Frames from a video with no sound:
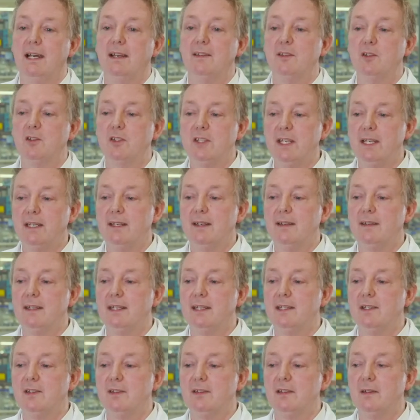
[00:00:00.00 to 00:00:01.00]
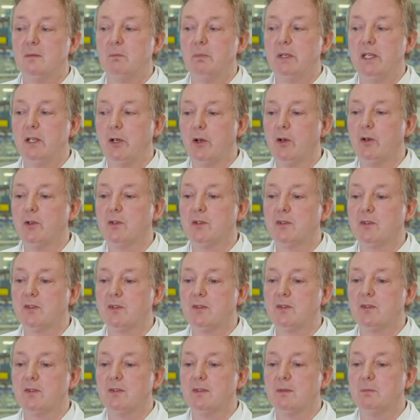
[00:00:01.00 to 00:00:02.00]
The second thing is that
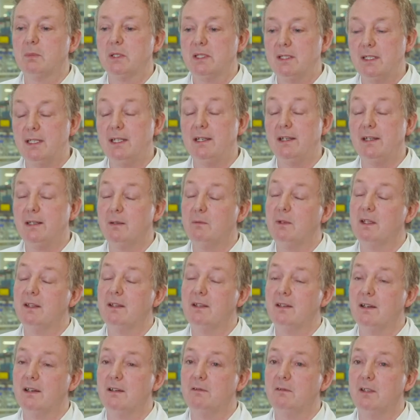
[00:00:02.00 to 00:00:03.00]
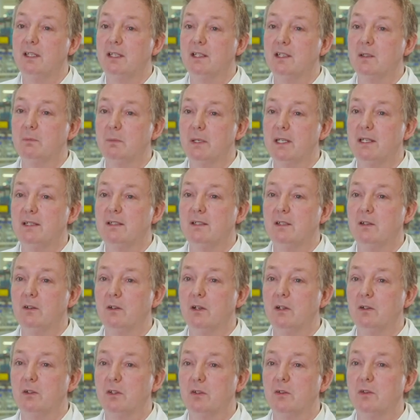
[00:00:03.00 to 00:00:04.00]
because, particularly with the
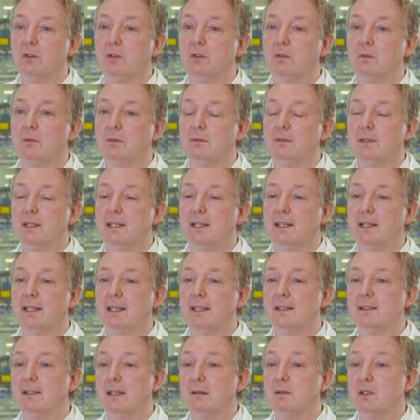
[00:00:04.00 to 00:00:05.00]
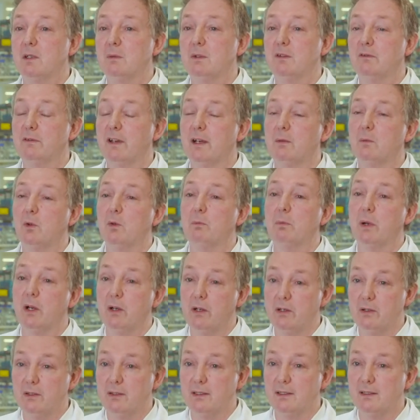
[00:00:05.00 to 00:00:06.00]
IVX-P02, it seems to be far more
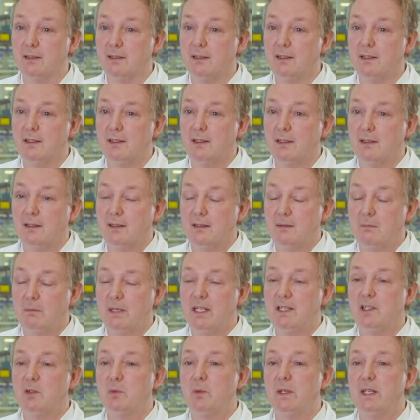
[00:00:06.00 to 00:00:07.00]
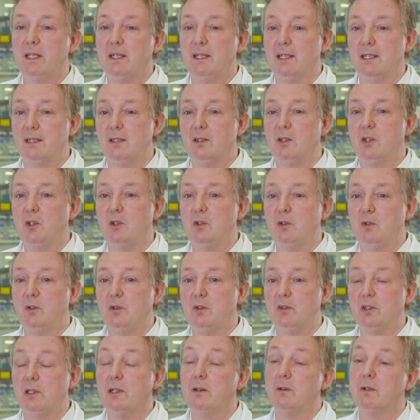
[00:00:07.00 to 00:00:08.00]
potent, means we can
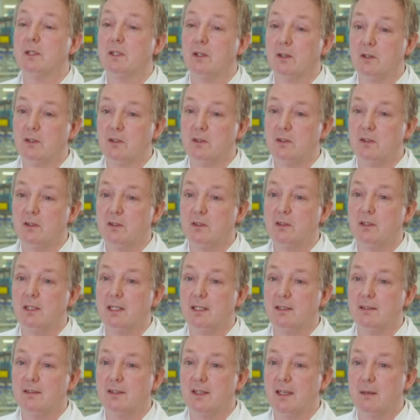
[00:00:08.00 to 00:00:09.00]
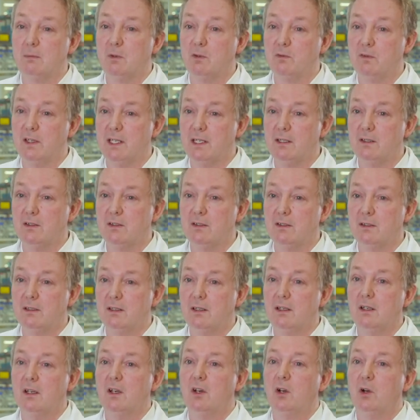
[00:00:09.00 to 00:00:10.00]
use lower doses to get the same effects,
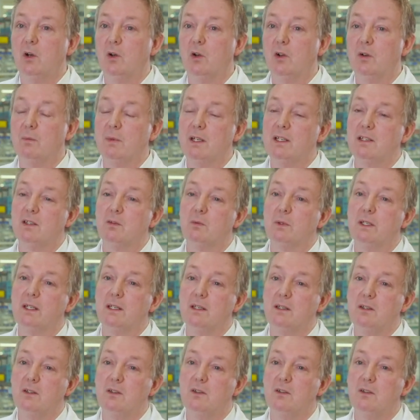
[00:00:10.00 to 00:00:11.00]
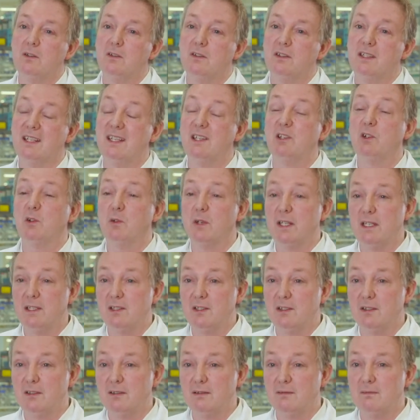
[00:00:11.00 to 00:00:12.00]
or it means we can use an
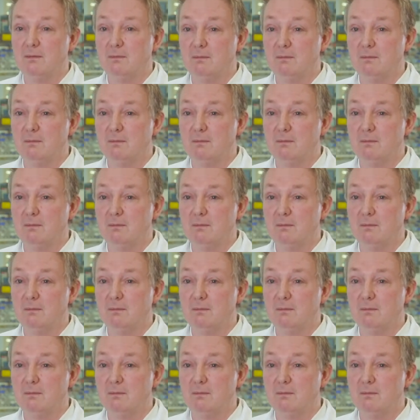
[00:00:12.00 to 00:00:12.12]
increased